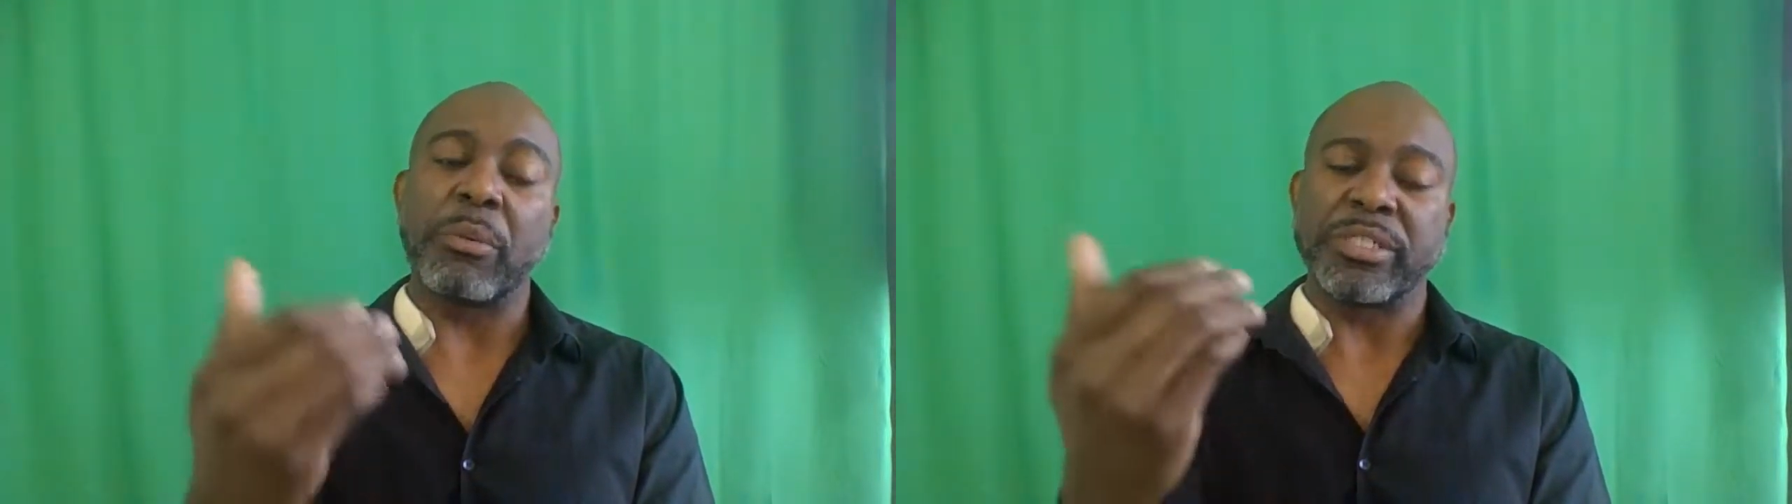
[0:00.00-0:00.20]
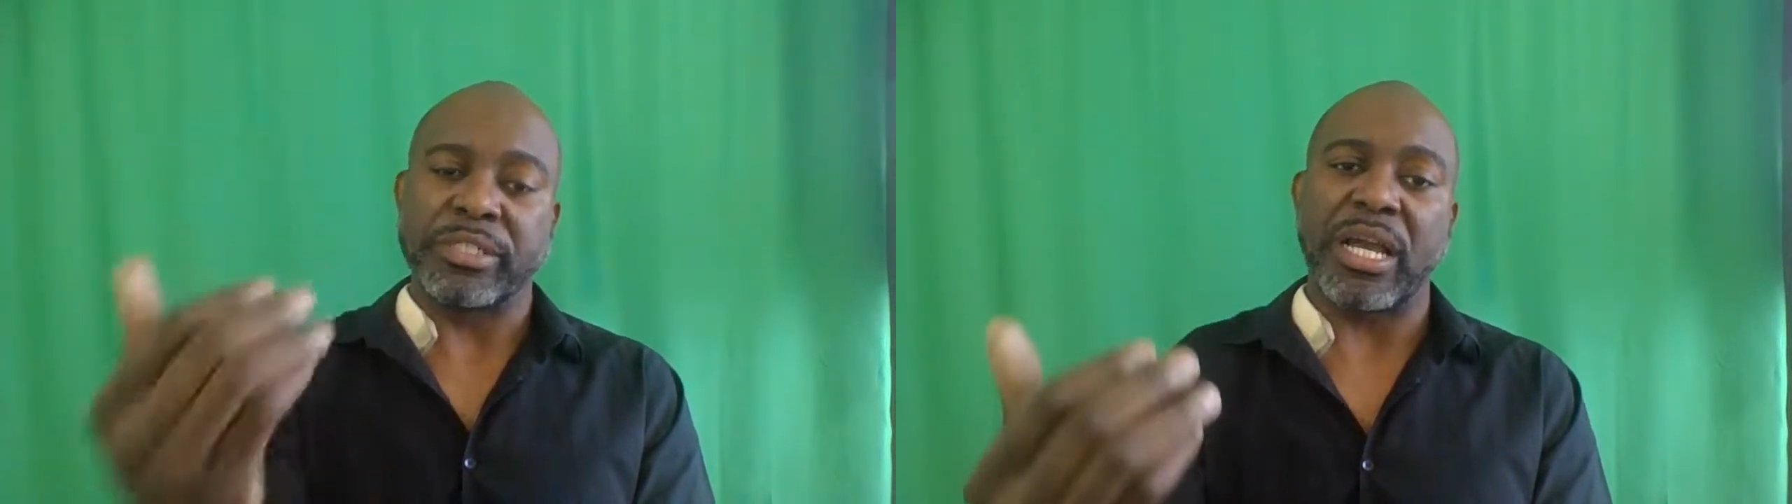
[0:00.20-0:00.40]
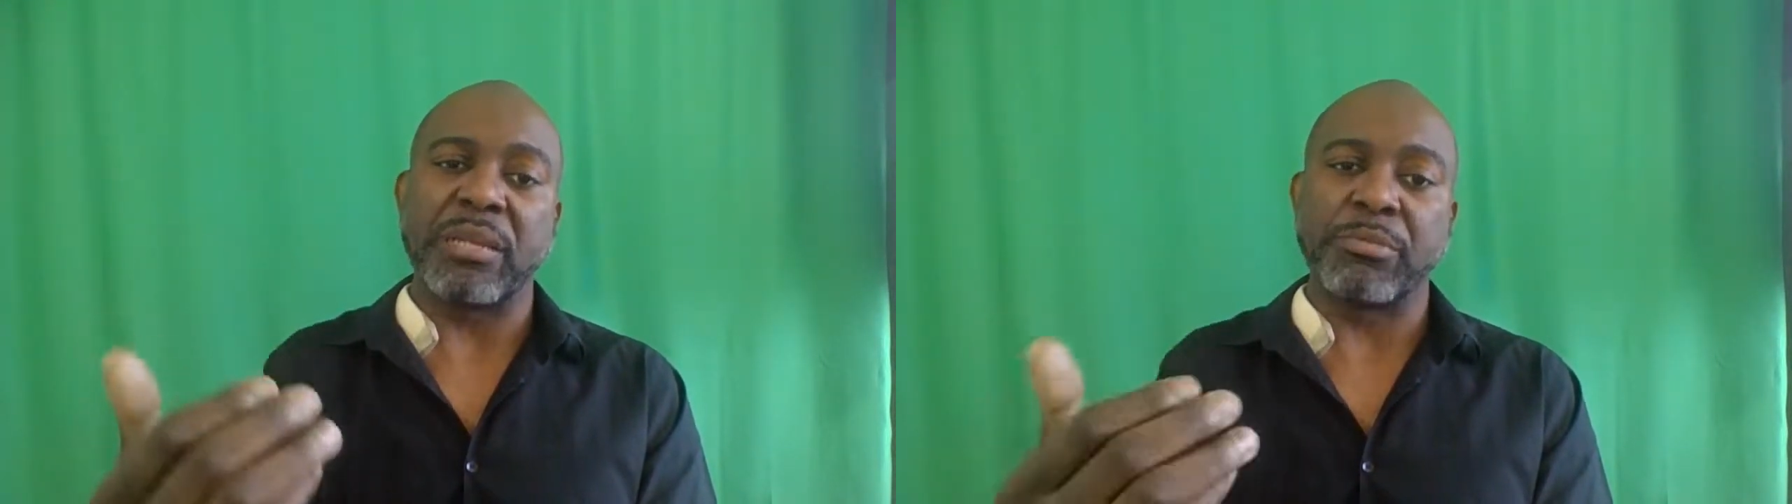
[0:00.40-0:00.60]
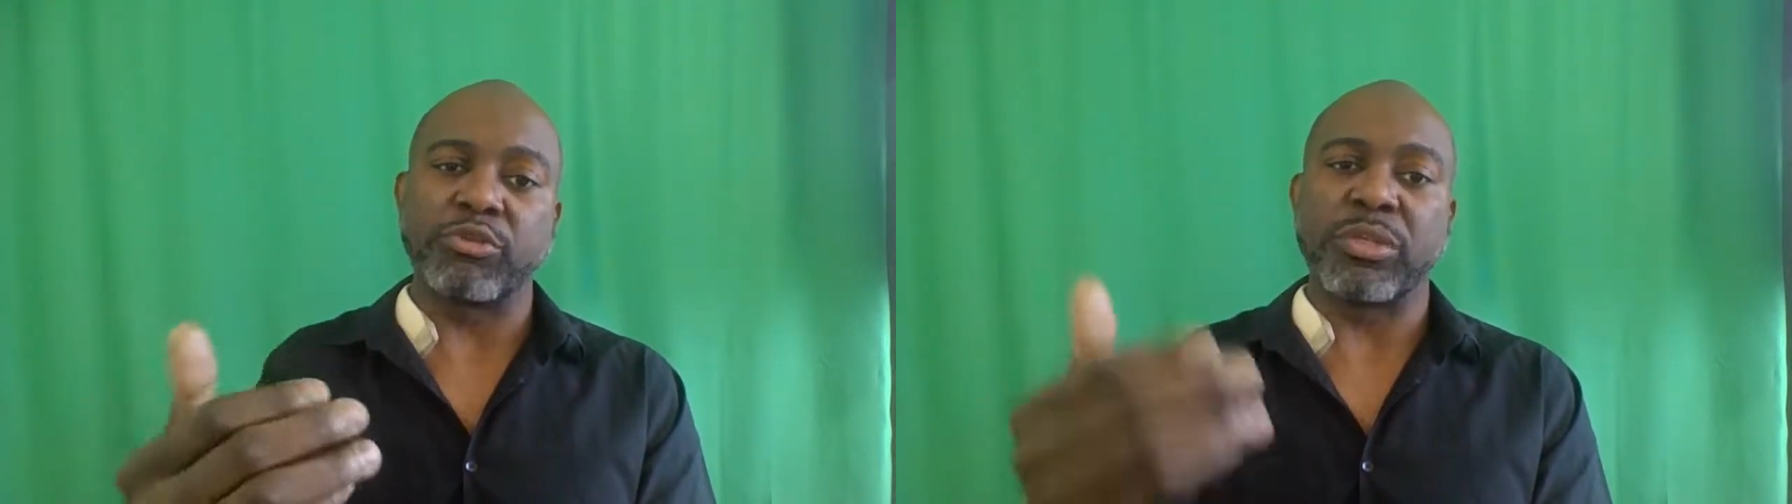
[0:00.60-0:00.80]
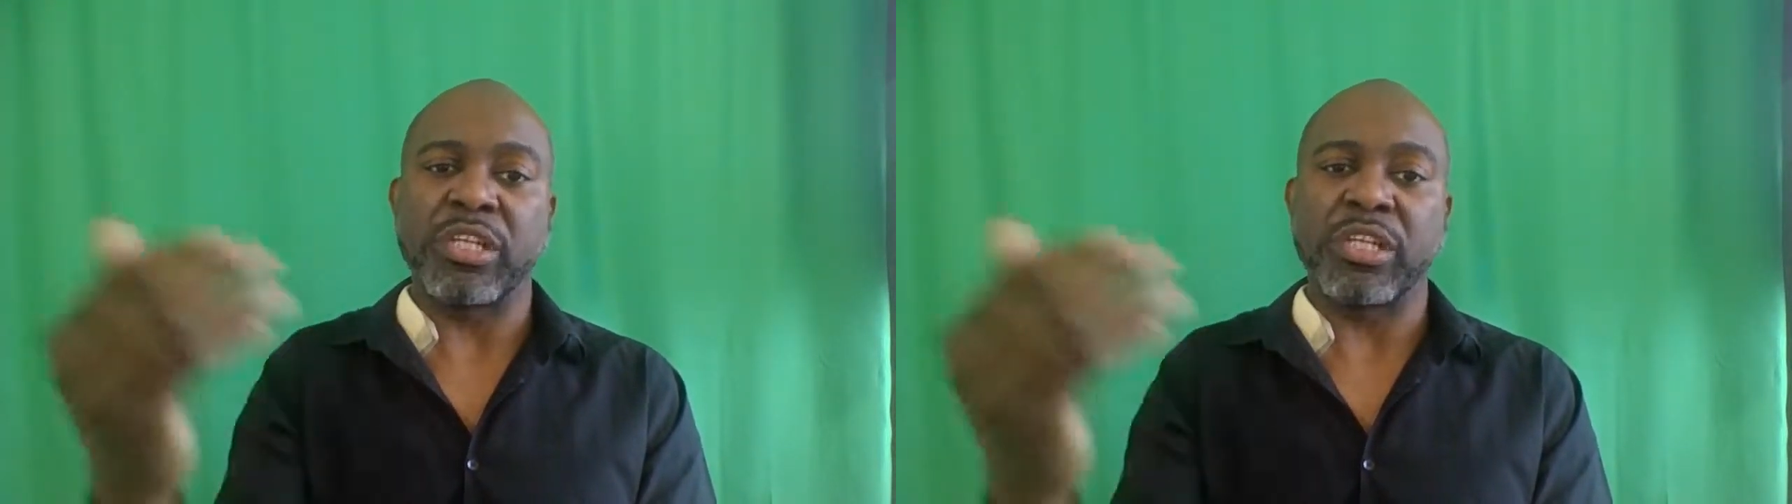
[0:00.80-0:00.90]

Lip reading: was signed between